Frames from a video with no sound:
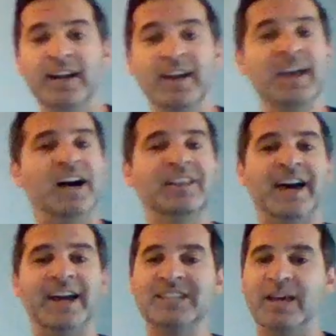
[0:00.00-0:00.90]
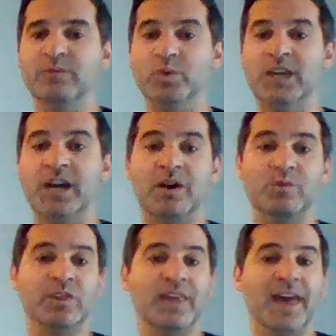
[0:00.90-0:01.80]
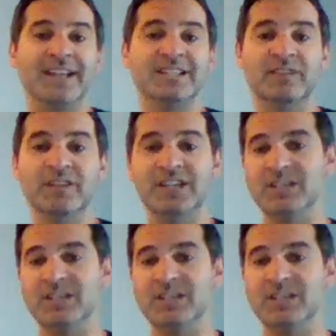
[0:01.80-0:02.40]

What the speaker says: a lot of times we come up with activities and